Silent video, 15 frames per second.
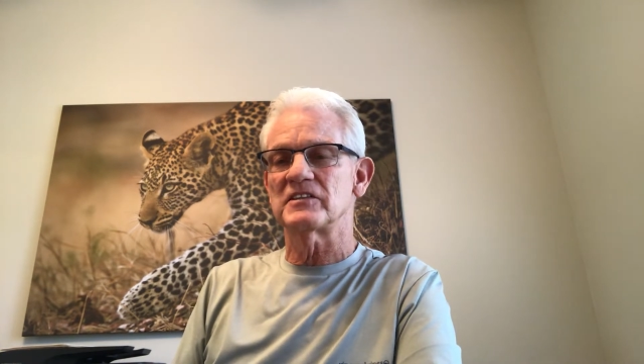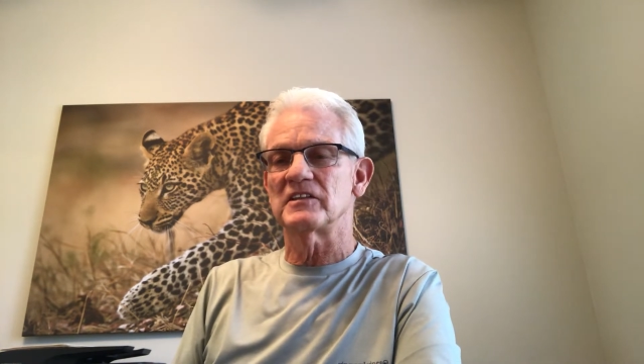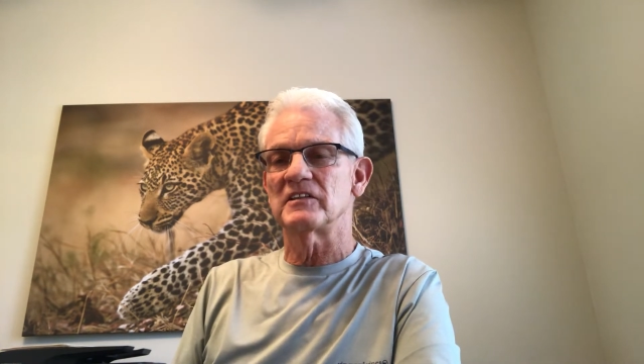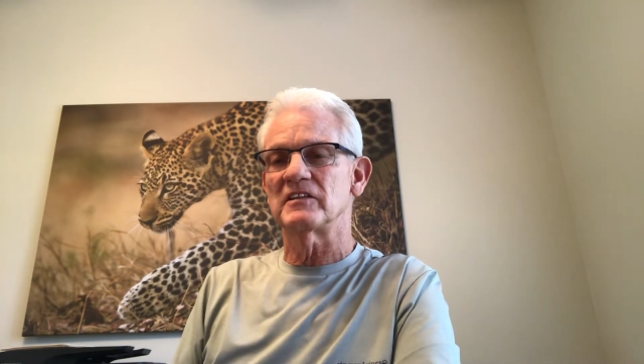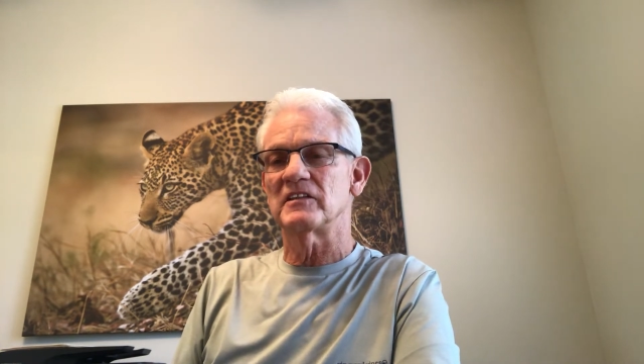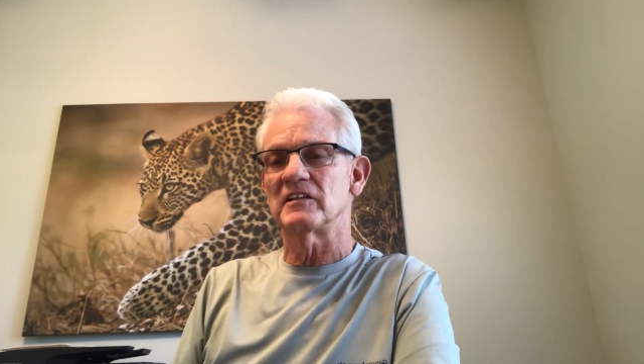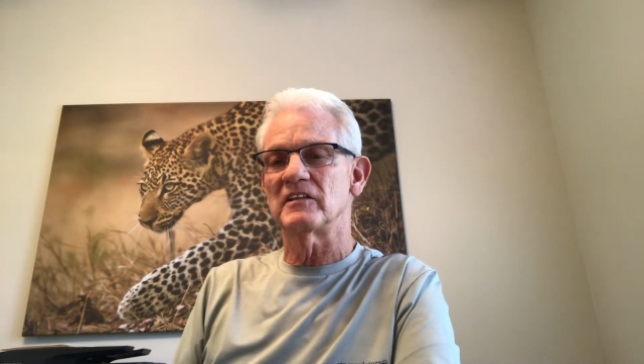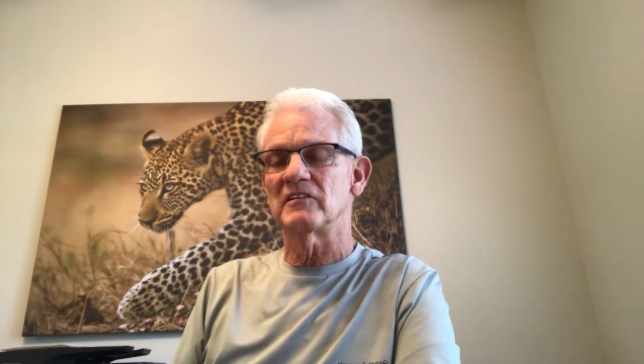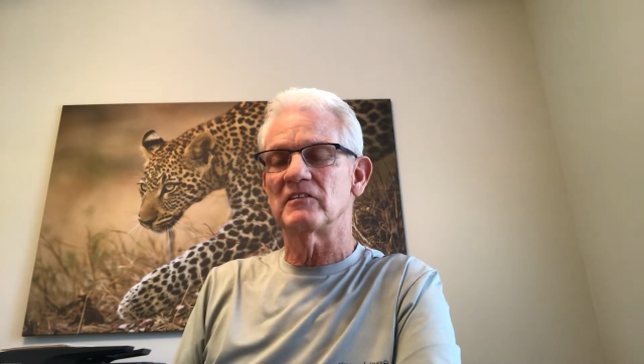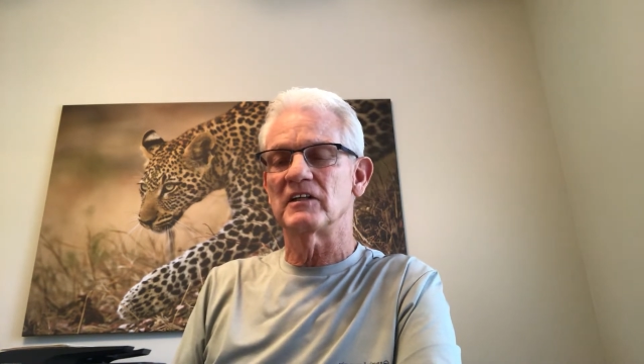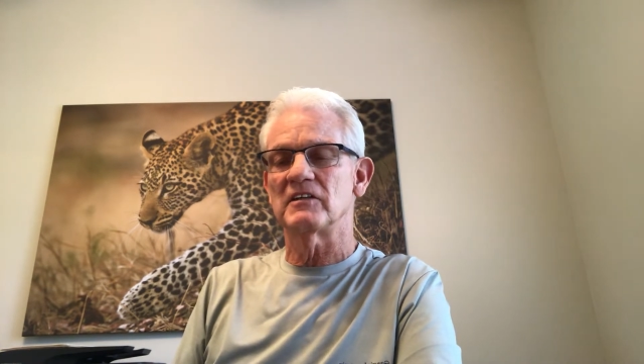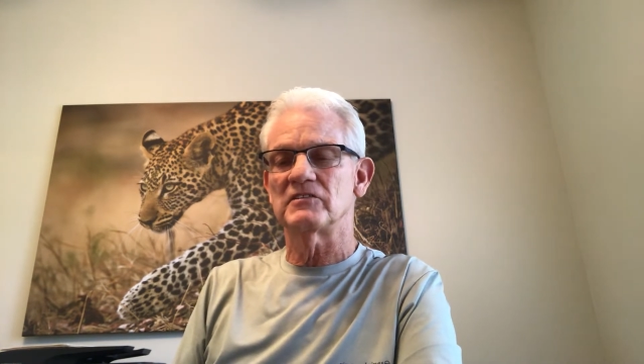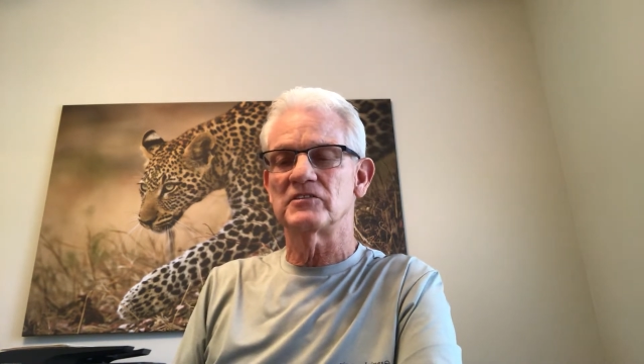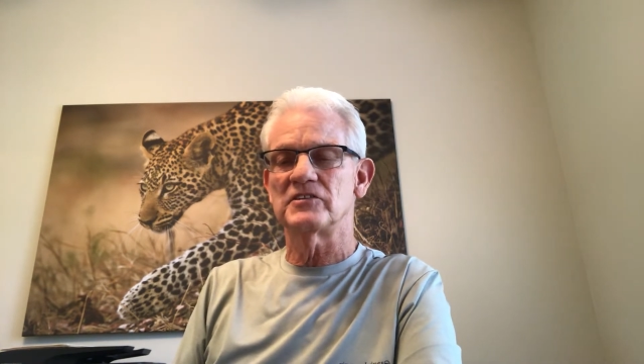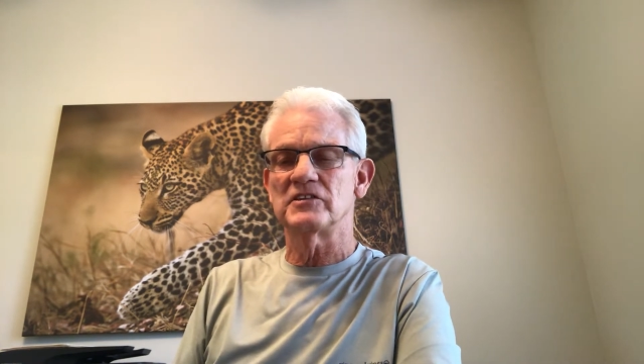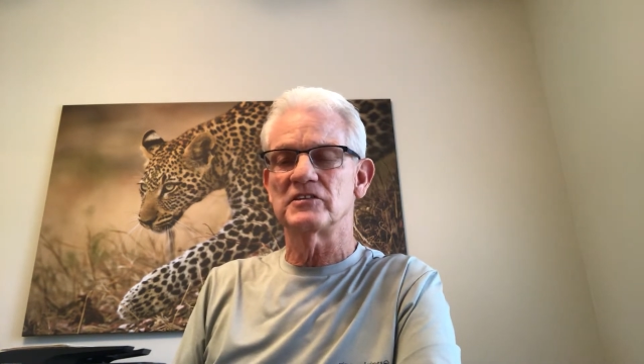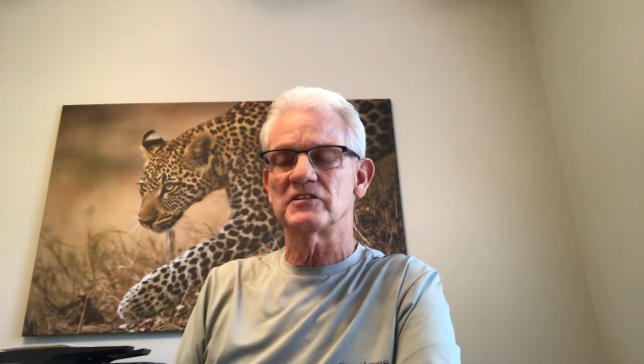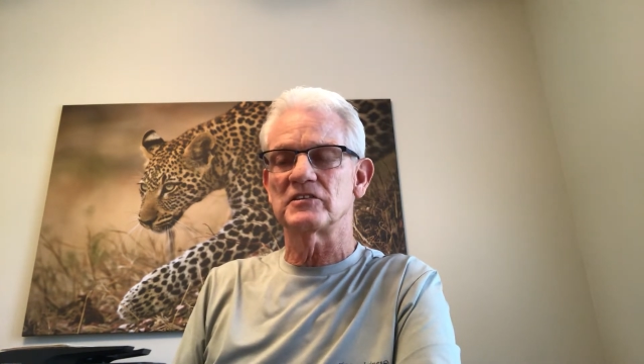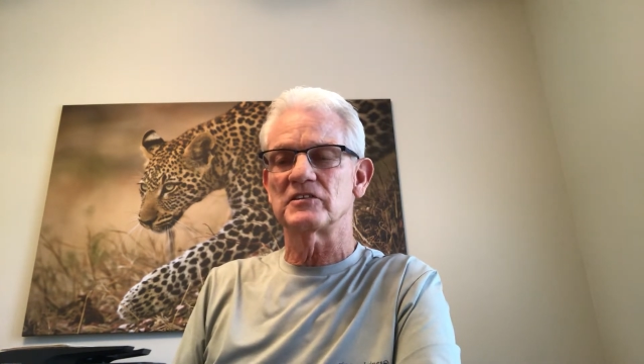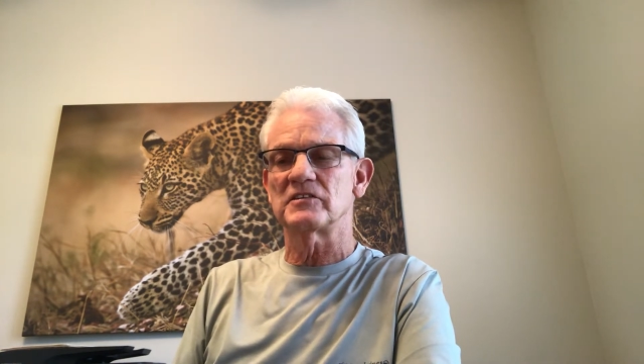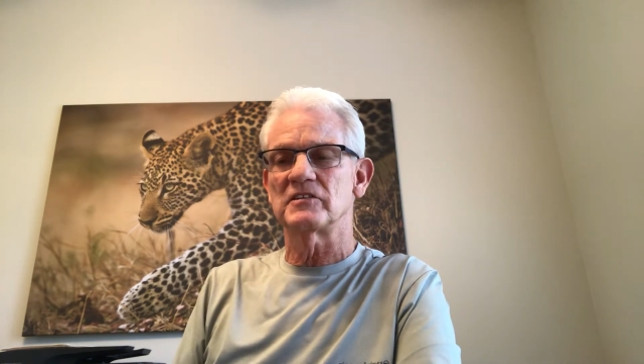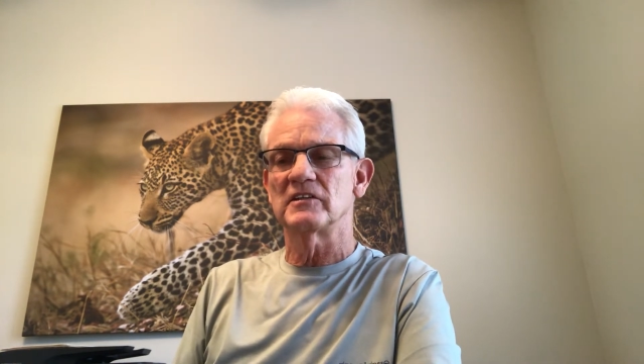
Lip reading: and you know how Jesus